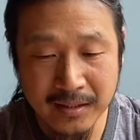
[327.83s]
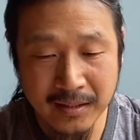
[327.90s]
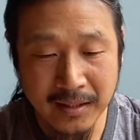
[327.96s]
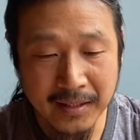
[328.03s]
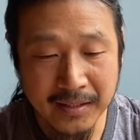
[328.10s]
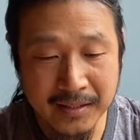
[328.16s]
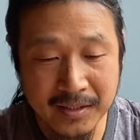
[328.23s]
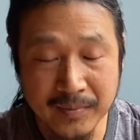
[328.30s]

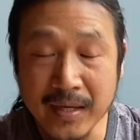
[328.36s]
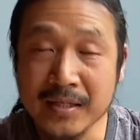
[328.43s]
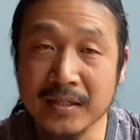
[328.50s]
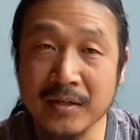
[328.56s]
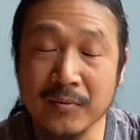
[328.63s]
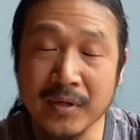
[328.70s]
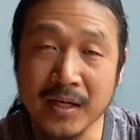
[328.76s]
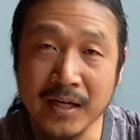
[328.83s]
And especially
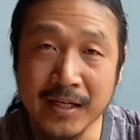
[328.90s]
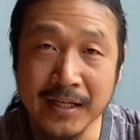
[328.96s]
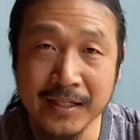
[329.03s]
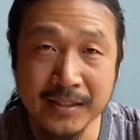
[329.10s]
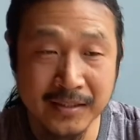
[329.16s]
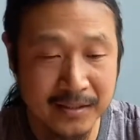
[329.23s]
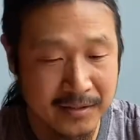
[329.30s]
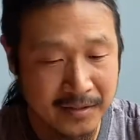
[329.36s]
when I
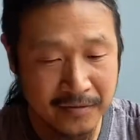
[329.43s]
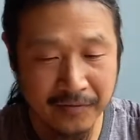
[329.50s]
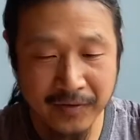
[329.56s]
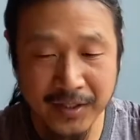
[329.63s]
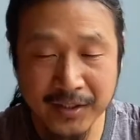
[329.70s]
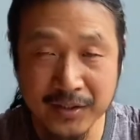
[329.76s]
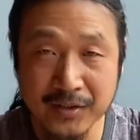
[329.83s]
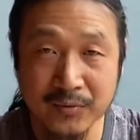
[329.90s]
eat
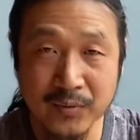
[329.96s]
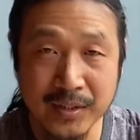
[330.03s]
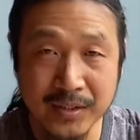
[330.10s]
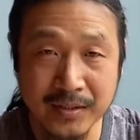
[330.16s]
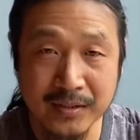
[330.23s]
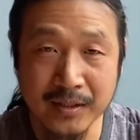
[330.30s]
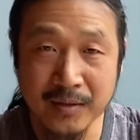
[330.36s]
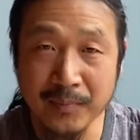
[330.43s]
fish
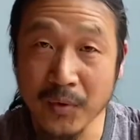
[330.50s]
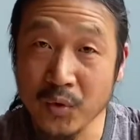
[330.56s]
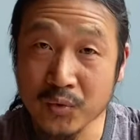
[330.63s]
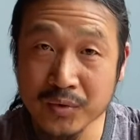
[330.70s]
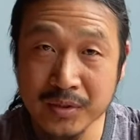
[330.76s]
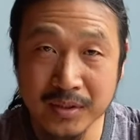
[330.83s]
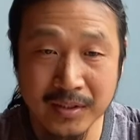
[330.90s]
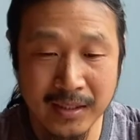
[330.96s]
with the
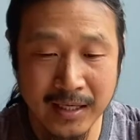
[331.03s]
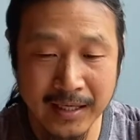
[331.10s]
bones,